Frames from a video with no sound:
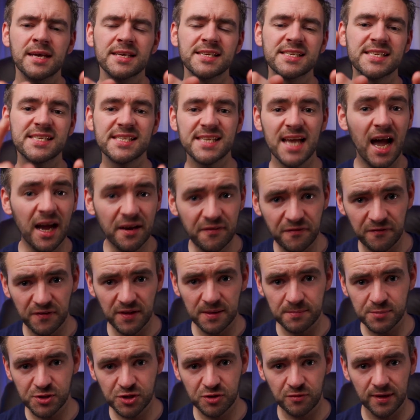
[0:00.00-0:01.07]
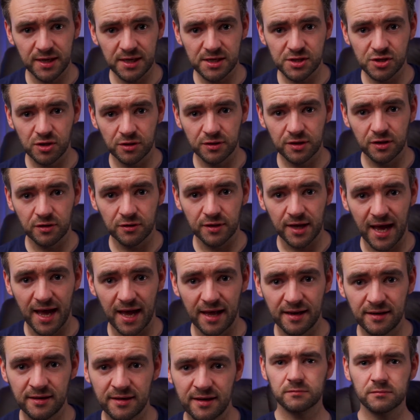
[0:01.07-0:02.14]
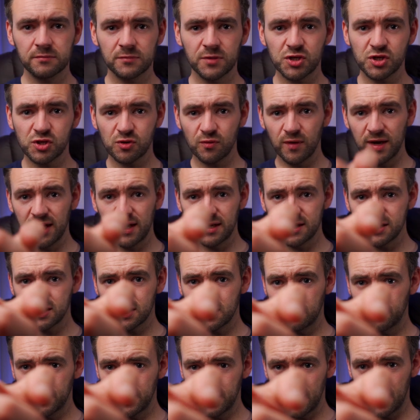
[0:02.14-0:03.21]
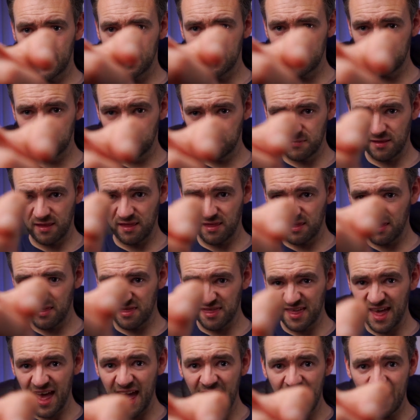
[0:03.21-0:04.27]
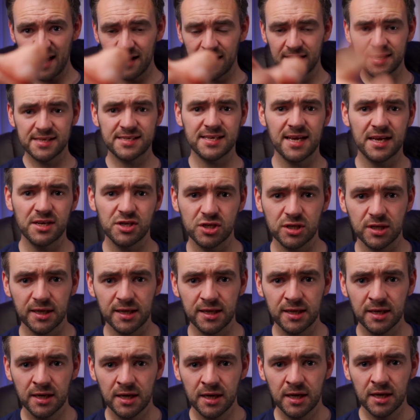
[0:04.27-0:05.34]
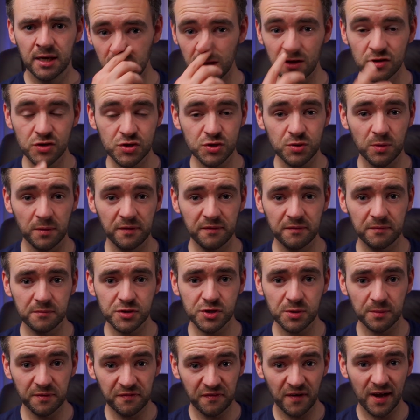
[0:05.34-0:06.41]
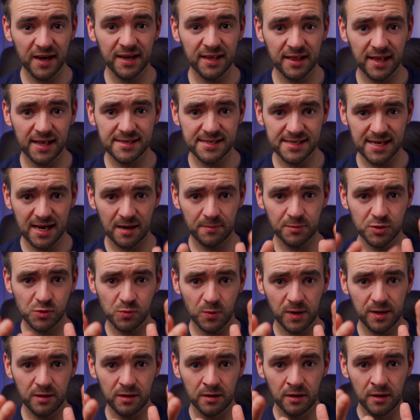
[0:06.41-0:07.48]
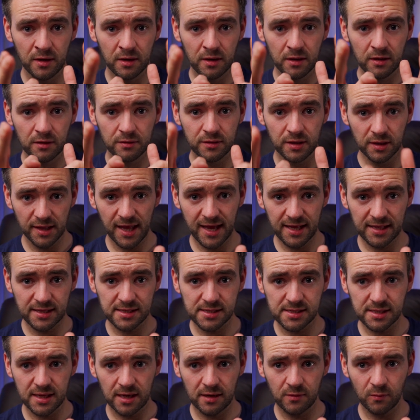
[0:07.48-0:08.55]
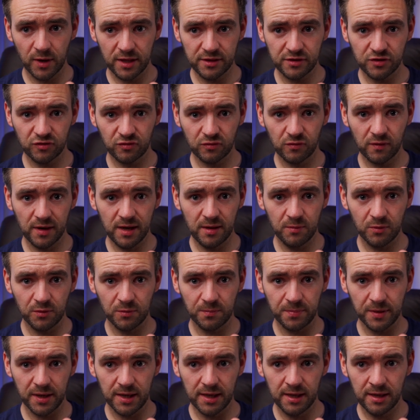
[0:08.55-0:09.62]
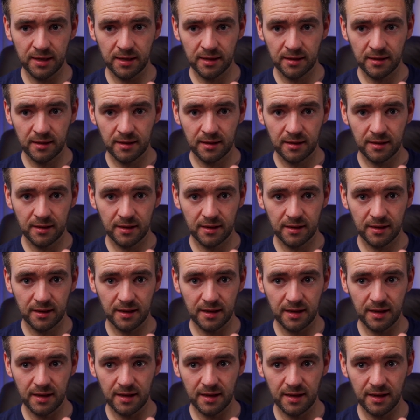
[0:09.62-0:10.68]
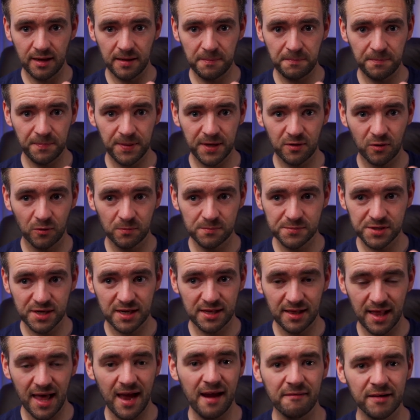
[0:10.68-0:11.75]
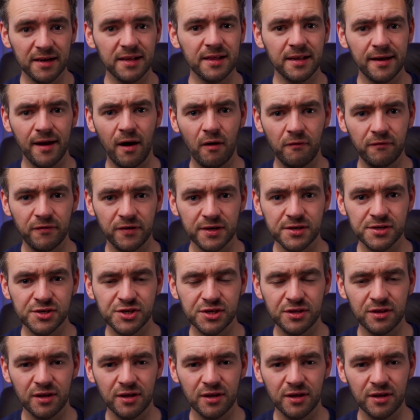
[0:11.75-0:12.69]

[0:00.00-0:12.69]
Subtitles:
Side flip screens, on the other hand, the screen is going to be like there, essentially. So if I glance now between the lens and where the screen would be, it becomes glaringly obvious